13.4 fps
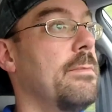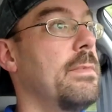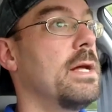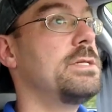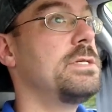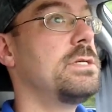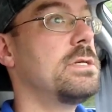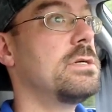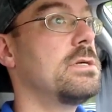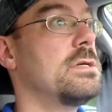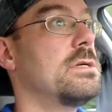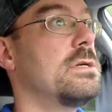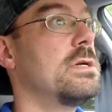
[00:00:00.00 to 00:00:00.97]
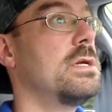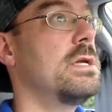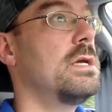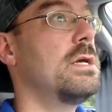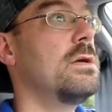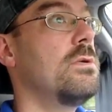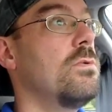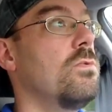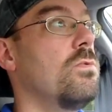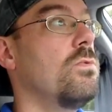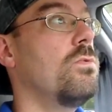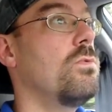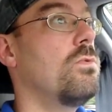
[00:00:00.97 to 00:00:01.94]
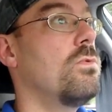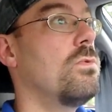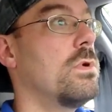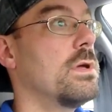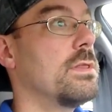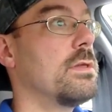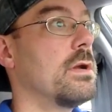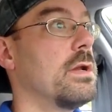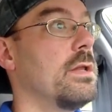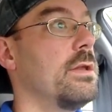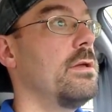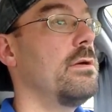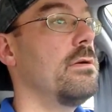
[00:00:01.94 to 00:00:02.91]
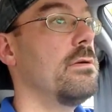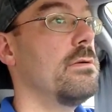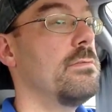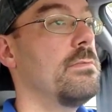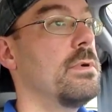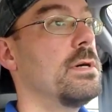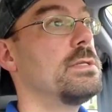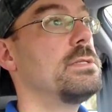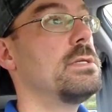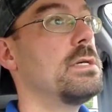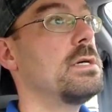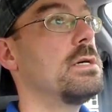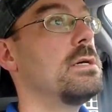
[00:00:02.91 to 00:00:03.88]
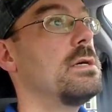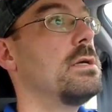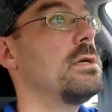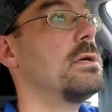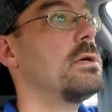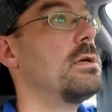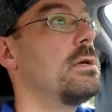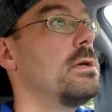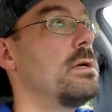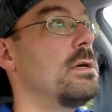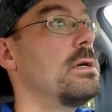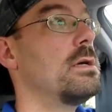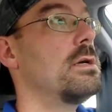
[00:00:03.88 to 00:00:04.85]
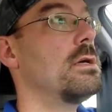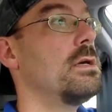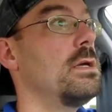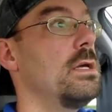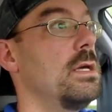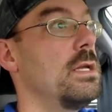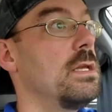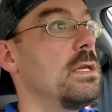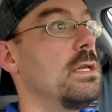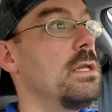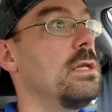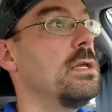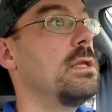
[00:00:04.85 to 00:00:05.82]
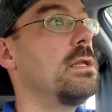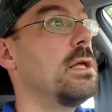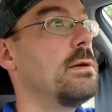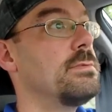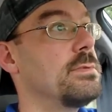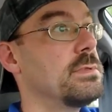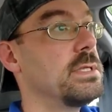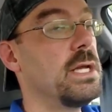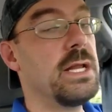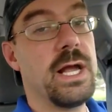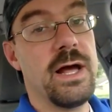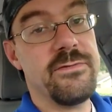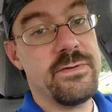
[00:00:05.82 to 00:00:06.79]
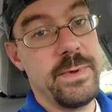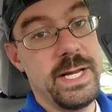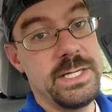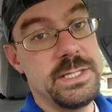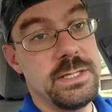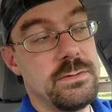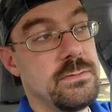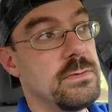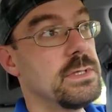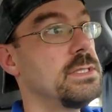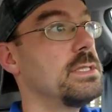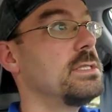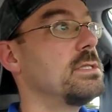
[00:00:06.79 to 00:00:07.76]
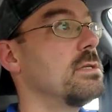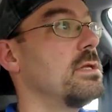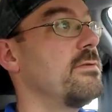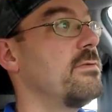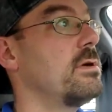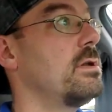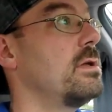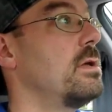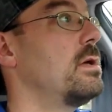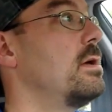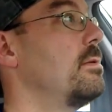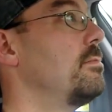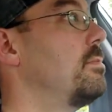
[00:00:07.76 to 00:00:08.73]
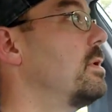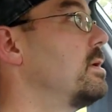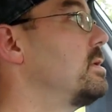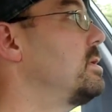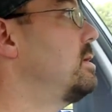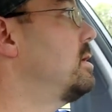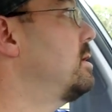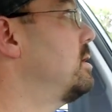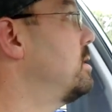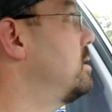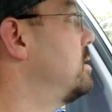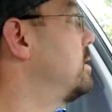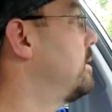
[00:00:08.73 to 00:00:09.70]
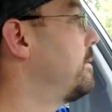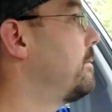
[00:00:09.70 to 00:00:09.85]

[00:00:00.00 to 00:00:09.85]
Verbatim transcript: I'm not sure what they're gonna do, but uh, it. I'm supposed to get a confirmation once it's delivered, but. Uh,